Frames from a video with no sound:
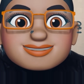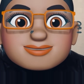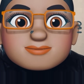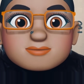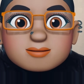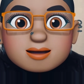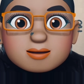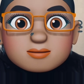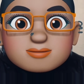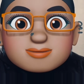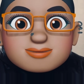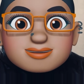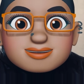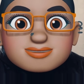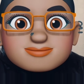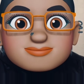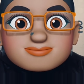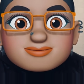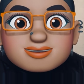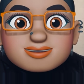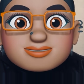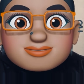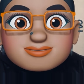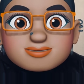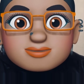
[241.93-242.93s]
People are
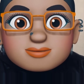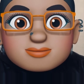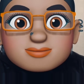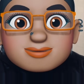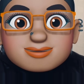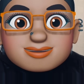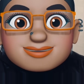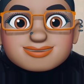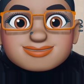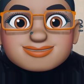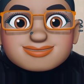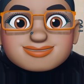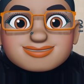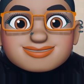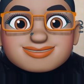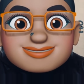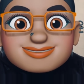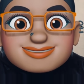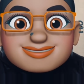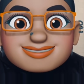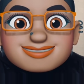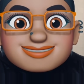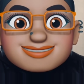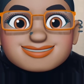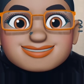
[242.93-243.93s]
vulnerable
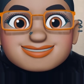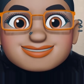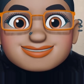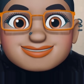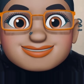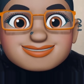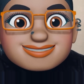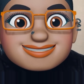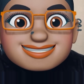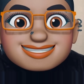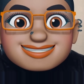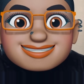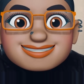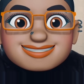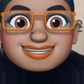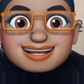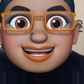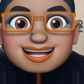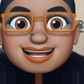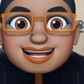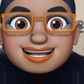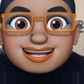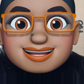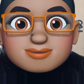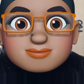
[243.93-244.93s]
during these
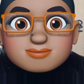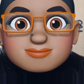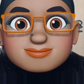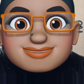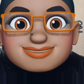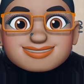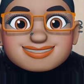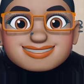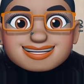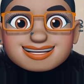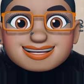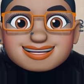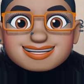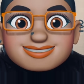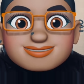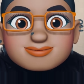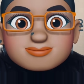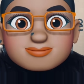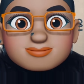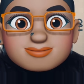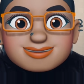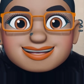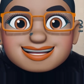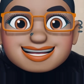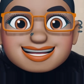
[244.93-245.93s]
times.
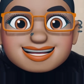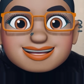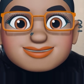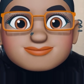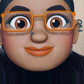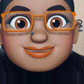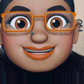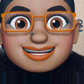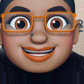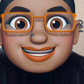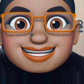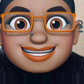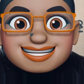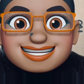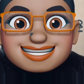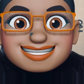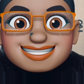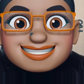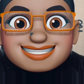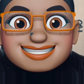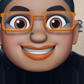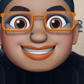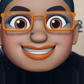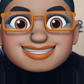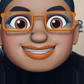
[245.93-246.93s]
We need money,
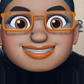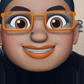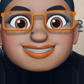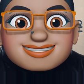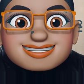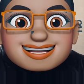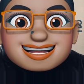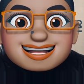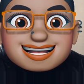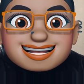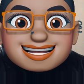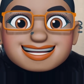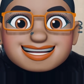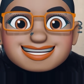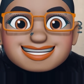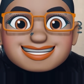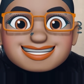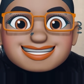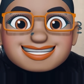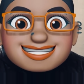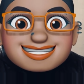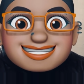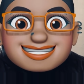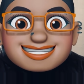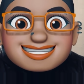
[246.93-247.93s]
you know.
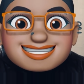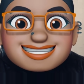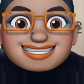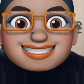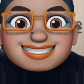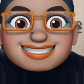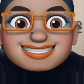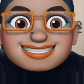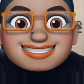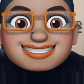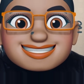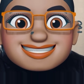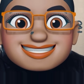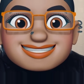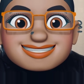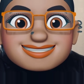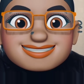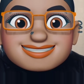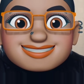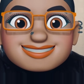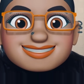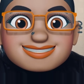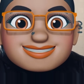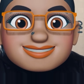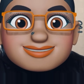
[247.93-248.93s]

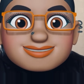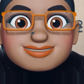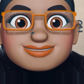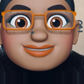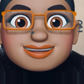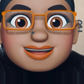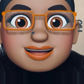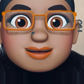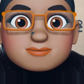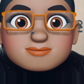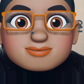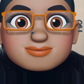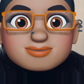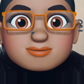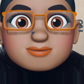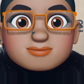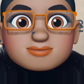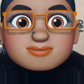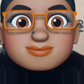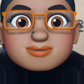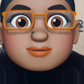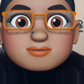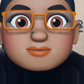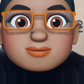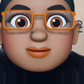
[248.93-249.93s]
There's uncertain times, so
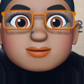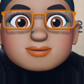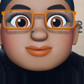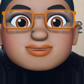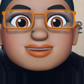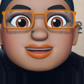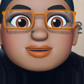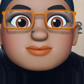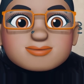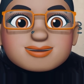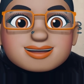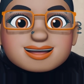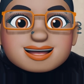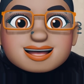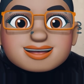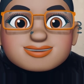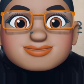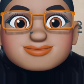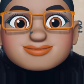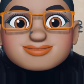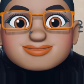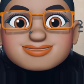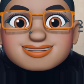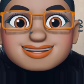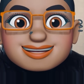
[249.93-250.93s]
people are gonna be
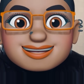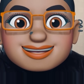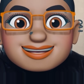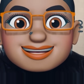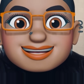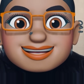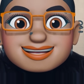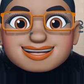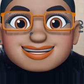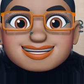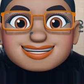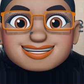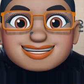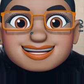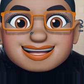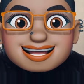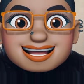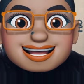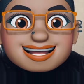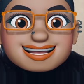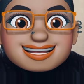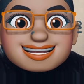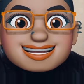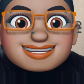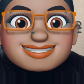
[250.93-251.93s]
extra,
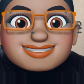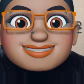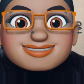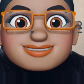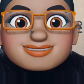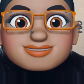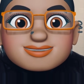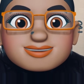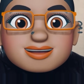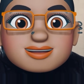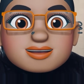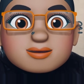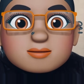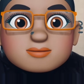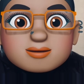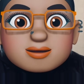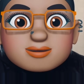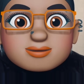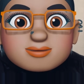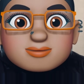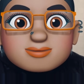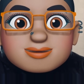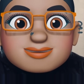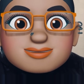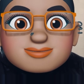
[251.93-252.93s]
I guess, gullible
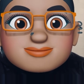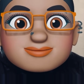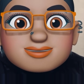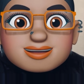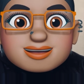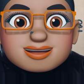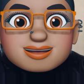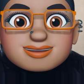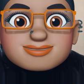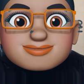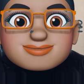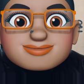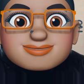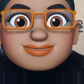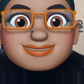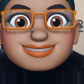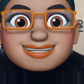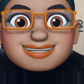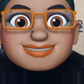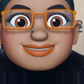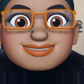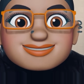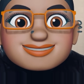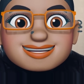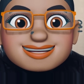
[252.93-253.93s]
with regards to
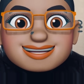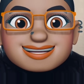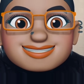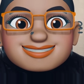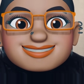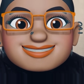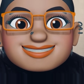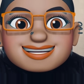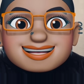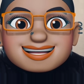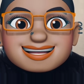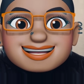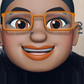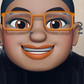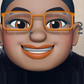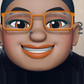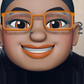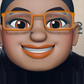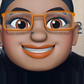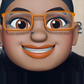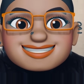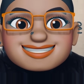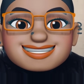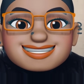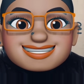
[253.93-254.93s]
these things.
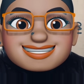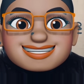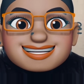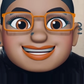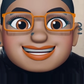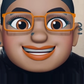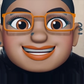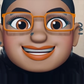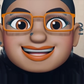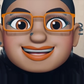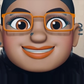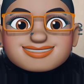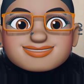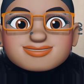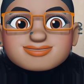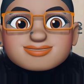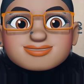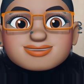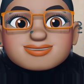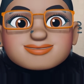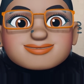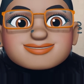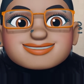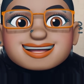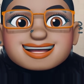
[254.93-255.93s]
And yeah, so
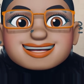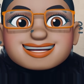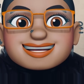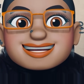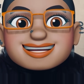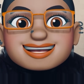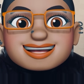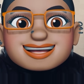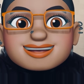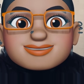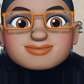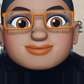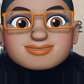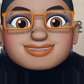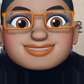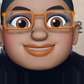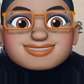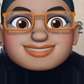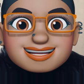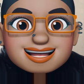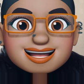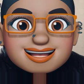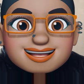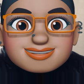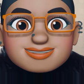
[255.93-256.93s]
GoDaddy, anyways,
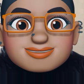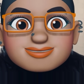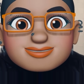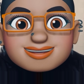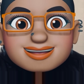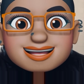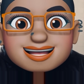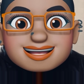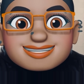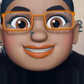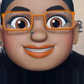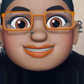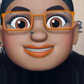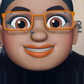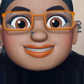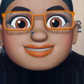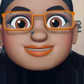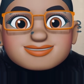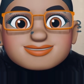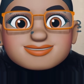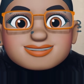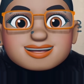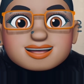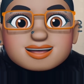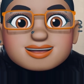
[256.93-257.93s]
yeah, GoDaddy
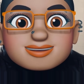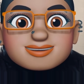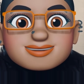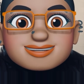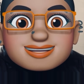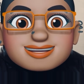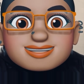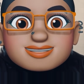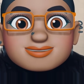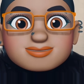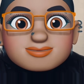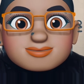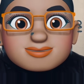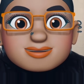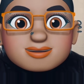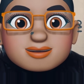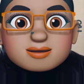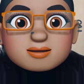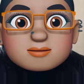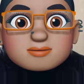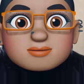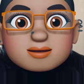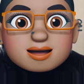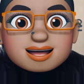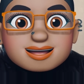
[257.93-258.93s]
just issued an
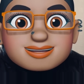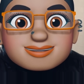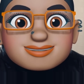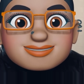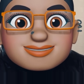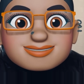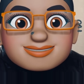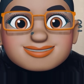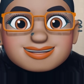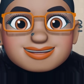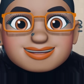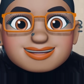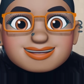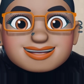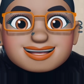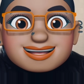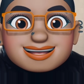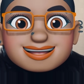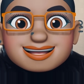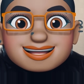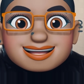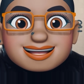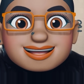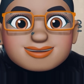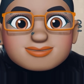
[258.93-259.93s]
apology.
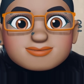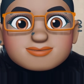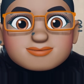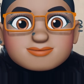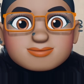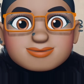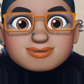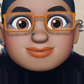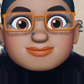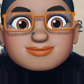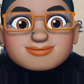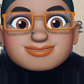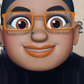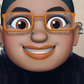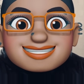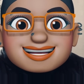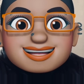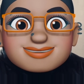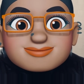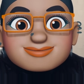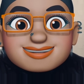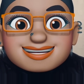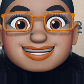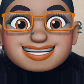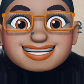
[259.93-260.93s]
But what they
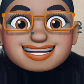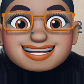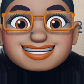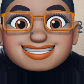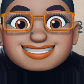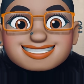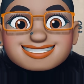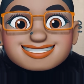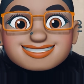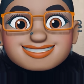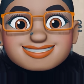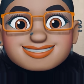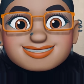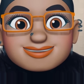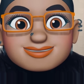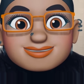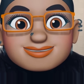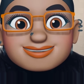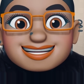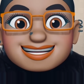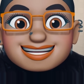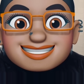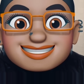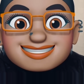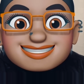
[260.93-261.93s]
really need to do
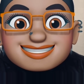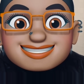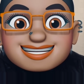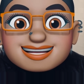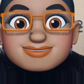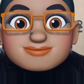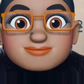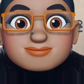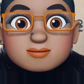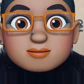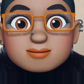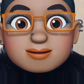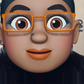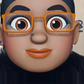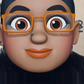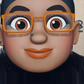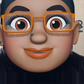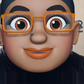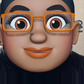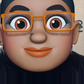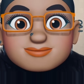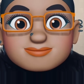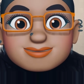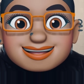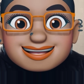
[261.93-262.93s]
is give the people
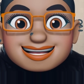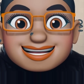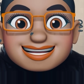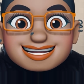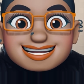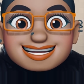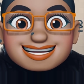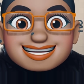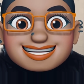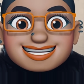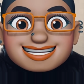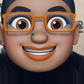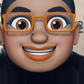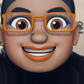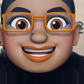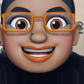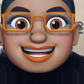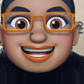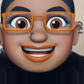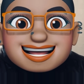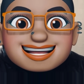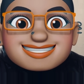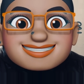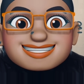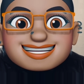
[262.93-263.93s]
the money.
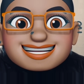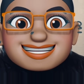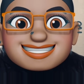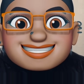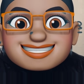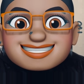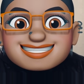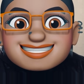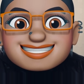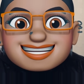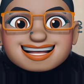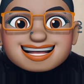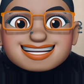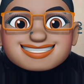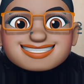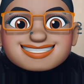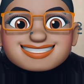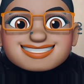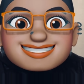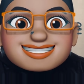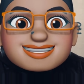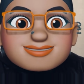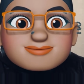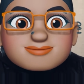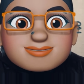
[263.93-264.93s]
I mean, that's
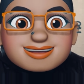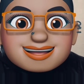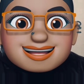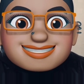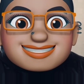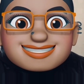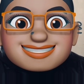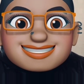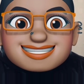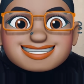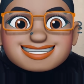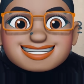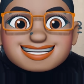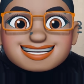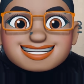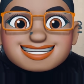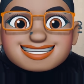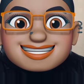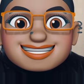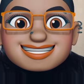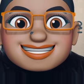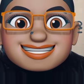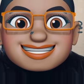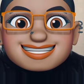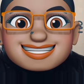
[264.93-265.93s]
the
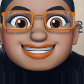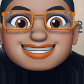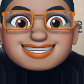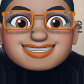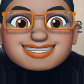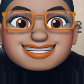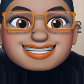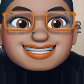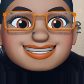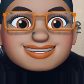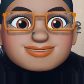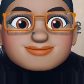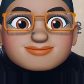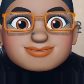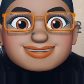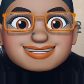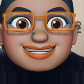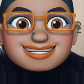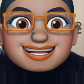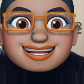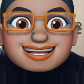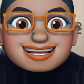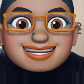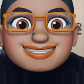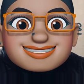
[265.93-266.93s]
apology. But
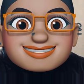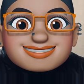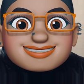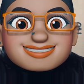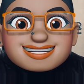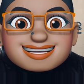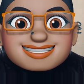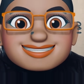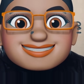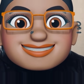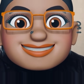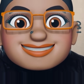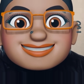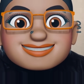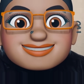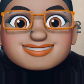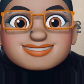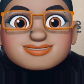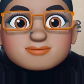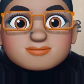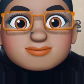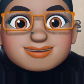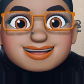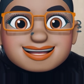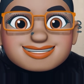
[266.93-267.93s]
yeah, so that's just
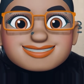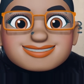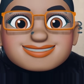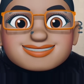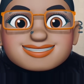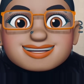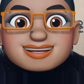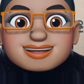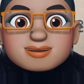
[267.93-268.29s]
a mess.